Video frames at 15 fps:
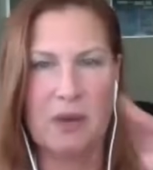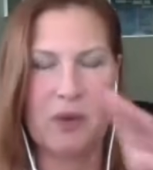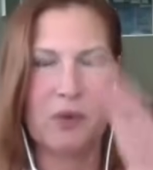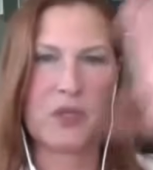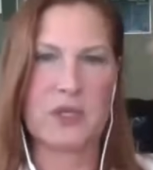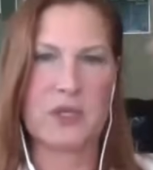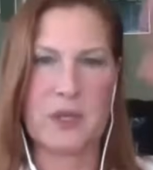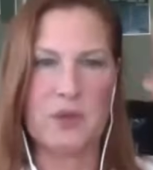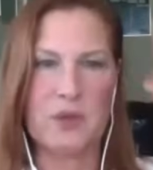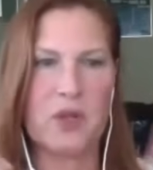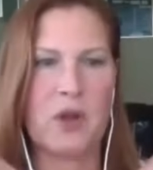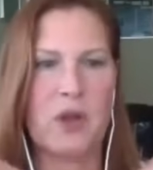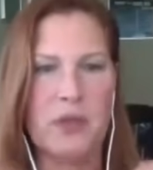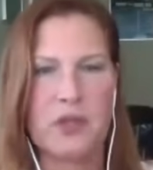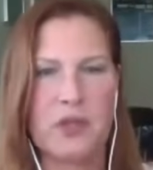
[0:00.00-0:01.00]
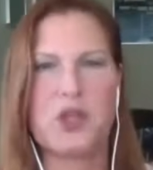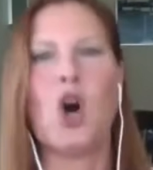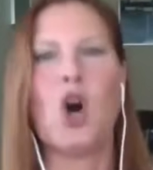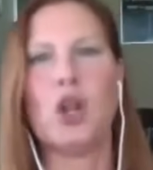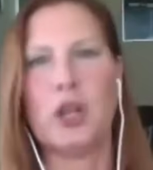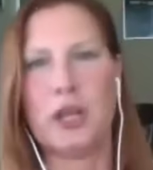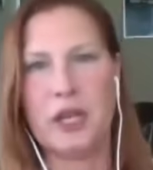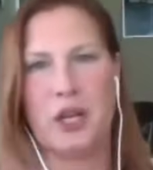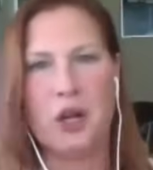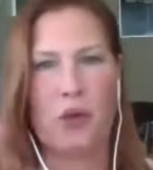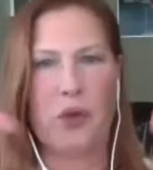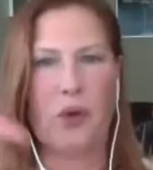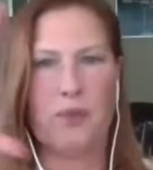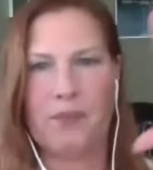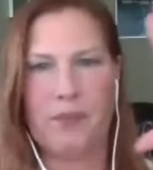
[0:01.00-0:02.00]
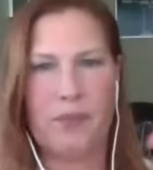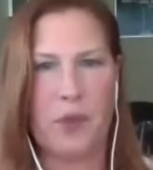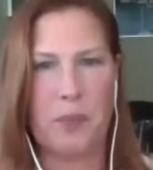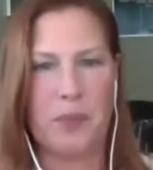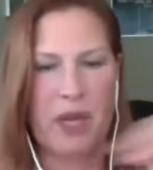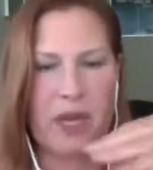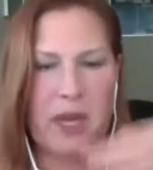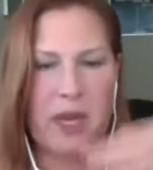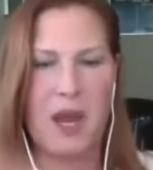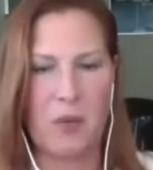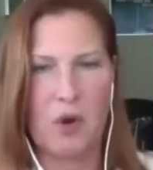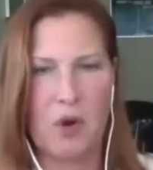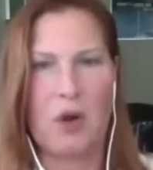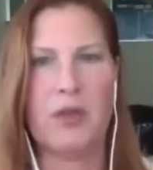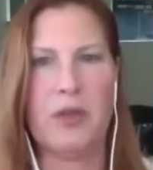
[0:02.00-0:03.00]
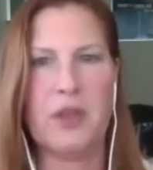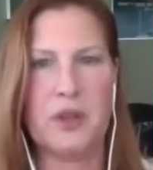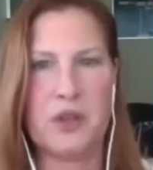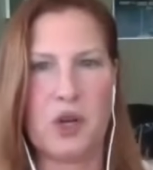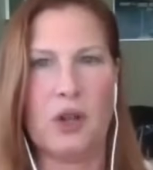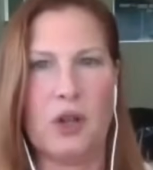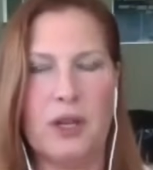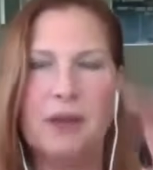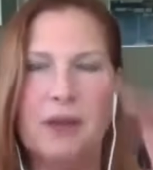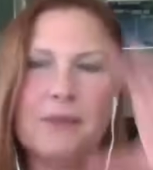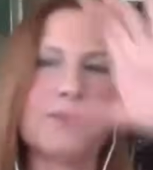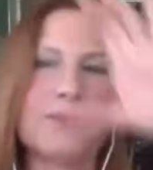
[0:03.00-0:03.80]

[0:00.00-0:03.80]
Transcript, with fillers: It was just it was on the dolly, you know, the the big camera on the dolly.